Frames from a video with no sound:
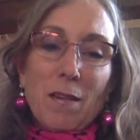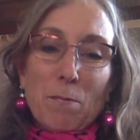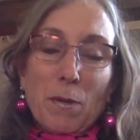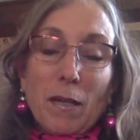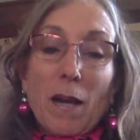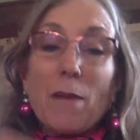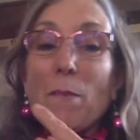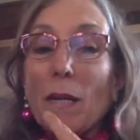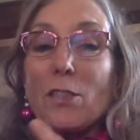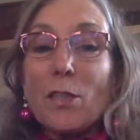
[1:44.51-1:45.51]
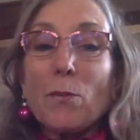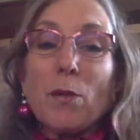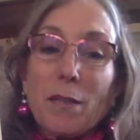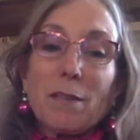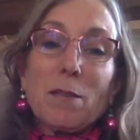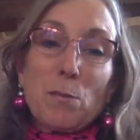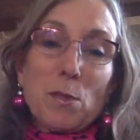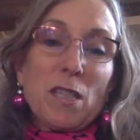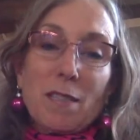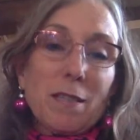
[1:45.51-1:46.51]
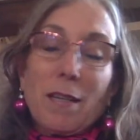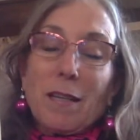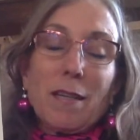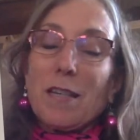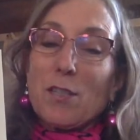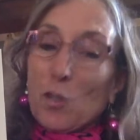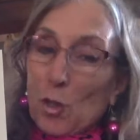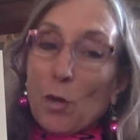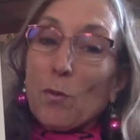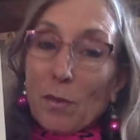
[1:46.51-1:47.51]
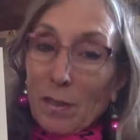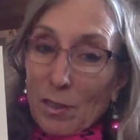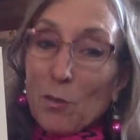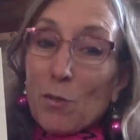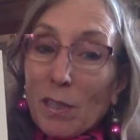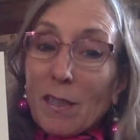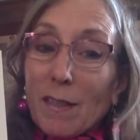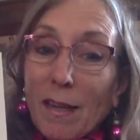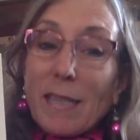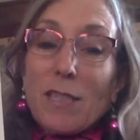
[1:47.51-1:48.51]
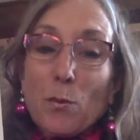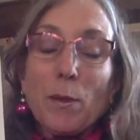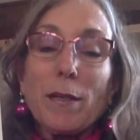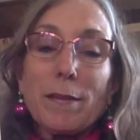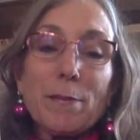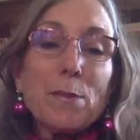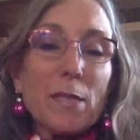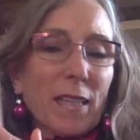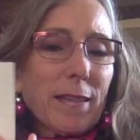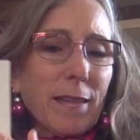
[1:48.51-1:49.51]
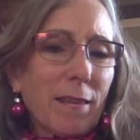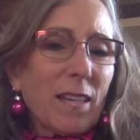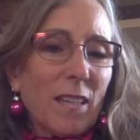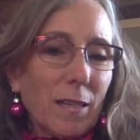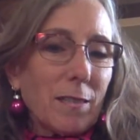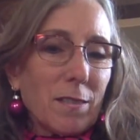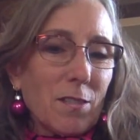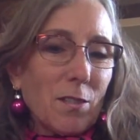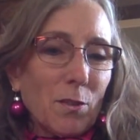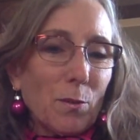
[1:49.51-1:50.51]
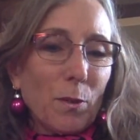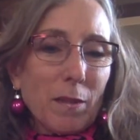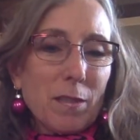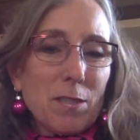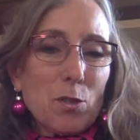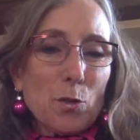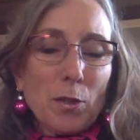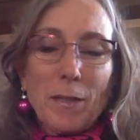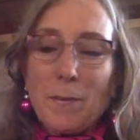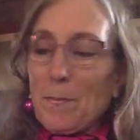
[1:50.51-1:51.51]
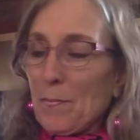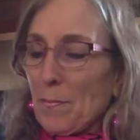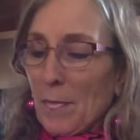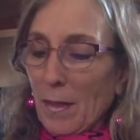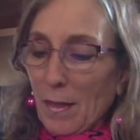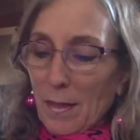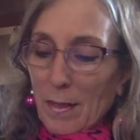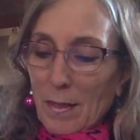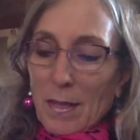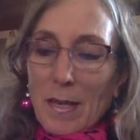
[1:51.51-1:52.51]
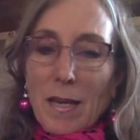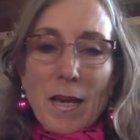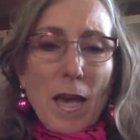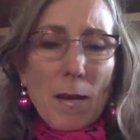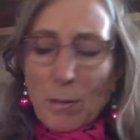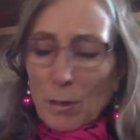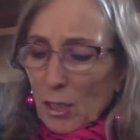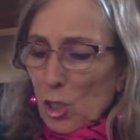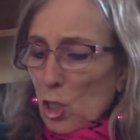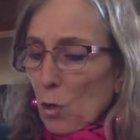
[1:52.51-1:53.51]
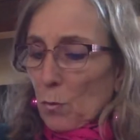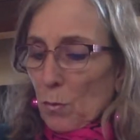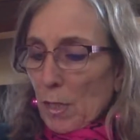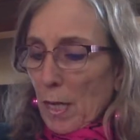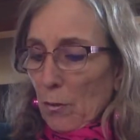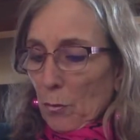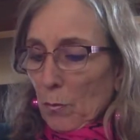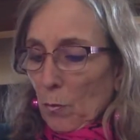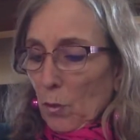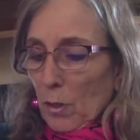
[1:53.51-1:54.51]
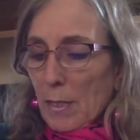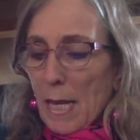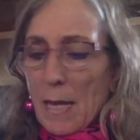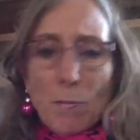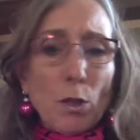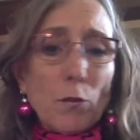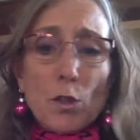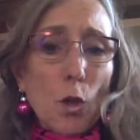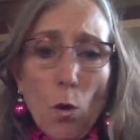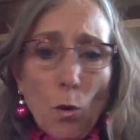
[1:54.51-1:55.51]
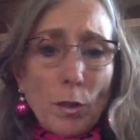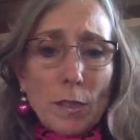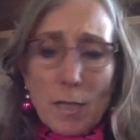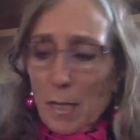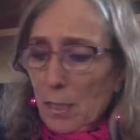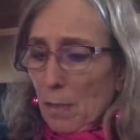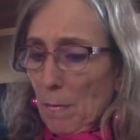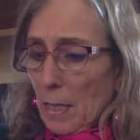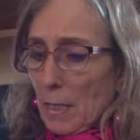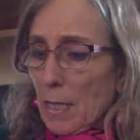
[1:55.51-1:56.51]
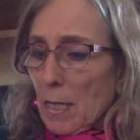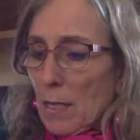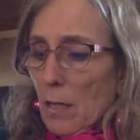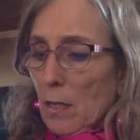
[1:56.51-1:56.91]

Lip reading: But I'm actually wearing lipstick today, and I don't usually like to wear lipstick, and I think it has to do with this story. "Emily, don't," Katherine warned. "Aunt Minerva told us not to monkey."